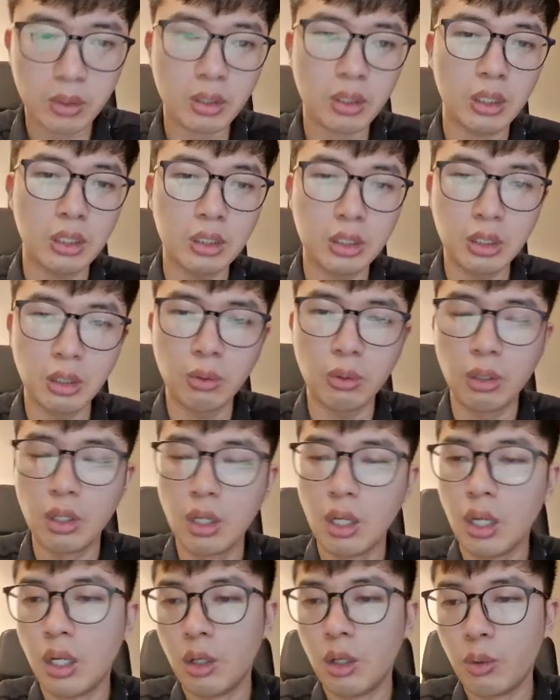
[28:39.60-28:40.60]
So
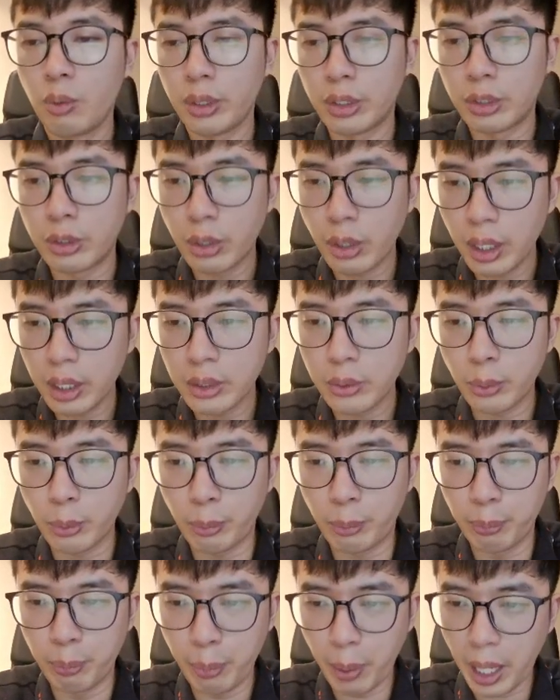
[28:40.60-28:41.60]
we try to
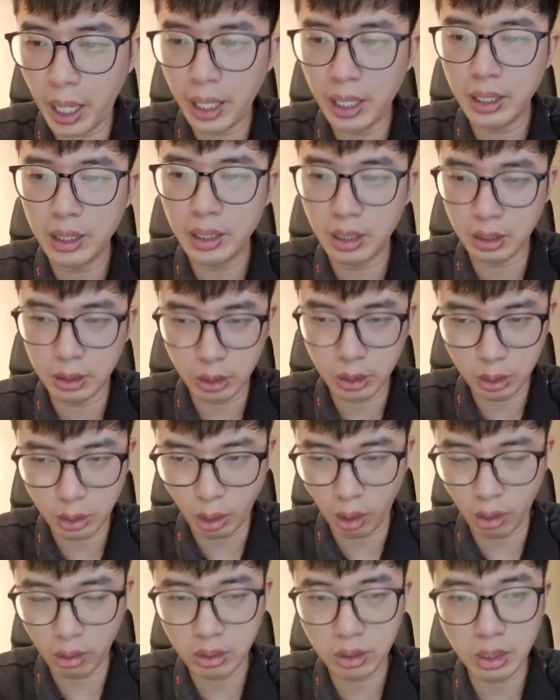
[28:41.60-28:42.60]
buy the
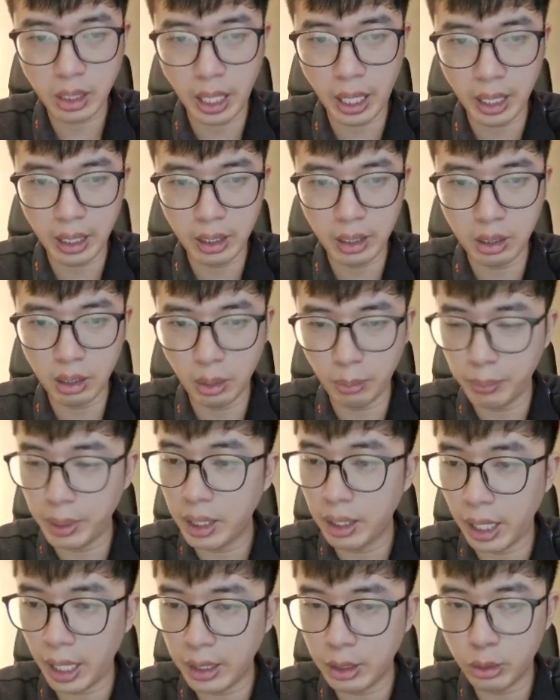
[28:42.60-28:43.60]
stocks at the
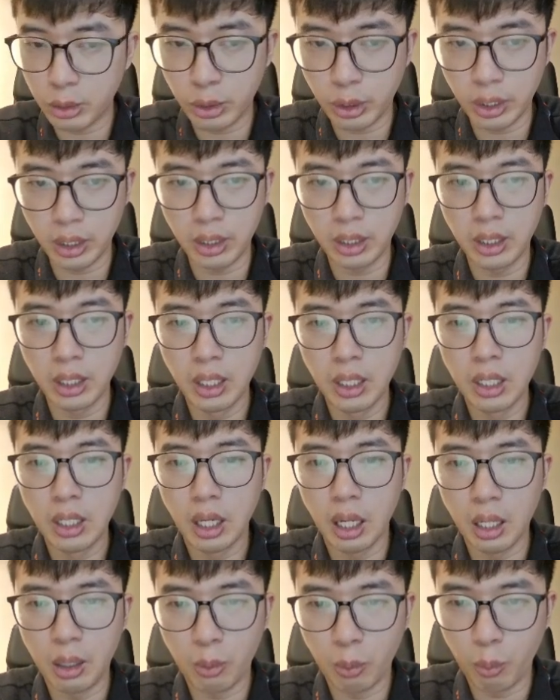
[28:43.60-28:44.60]
main entry
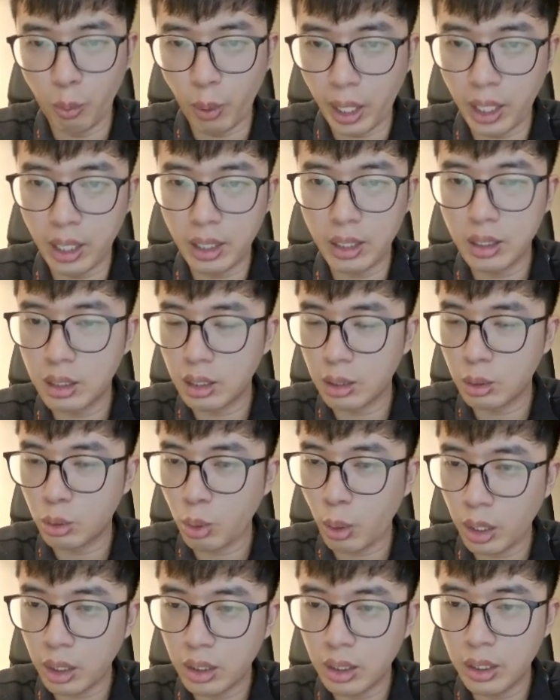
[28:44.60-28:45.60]
when the
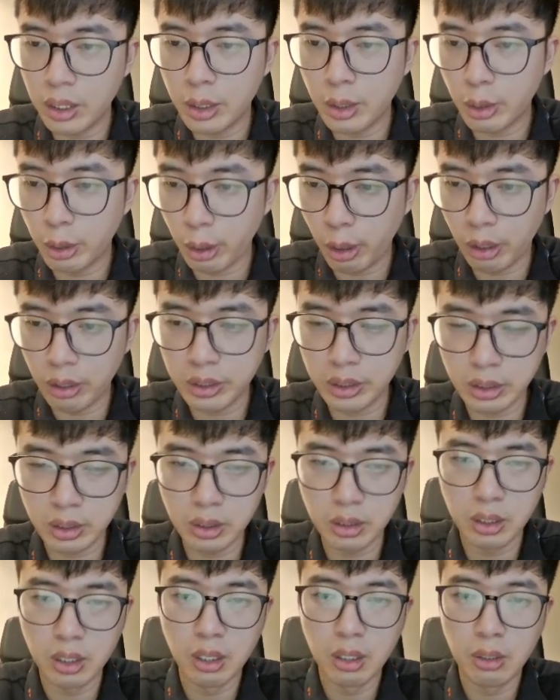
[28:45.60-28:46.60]
20 cross
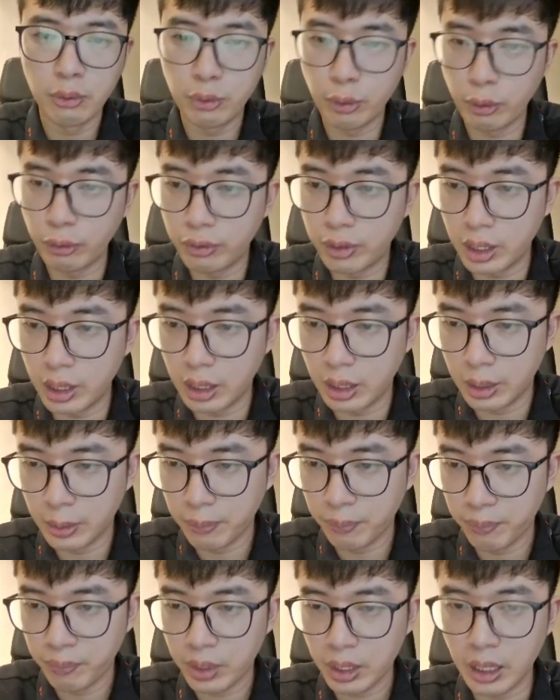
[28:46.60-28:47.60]
50
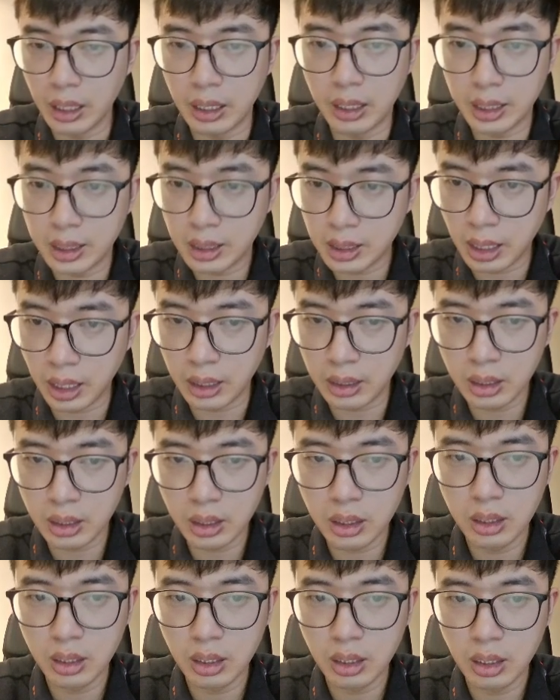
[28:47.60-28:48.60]
in this case,
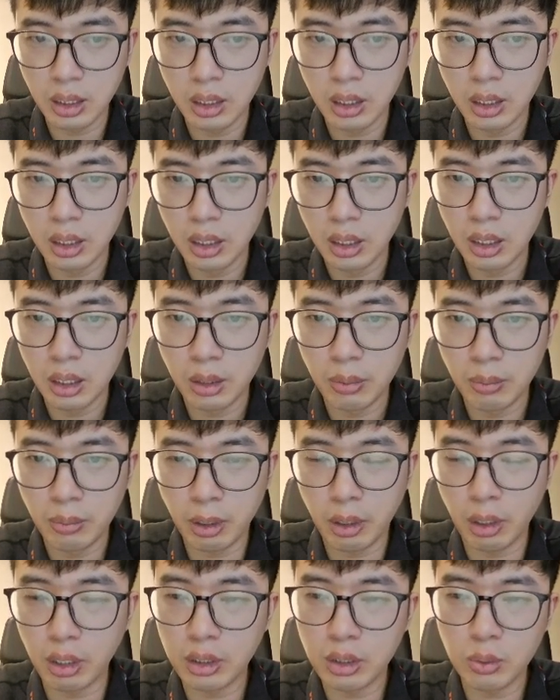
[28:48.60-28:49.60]

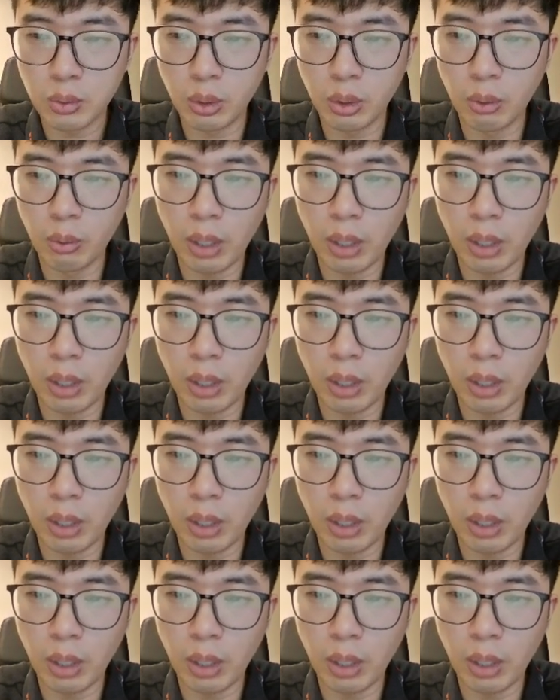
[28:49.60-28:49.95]
because the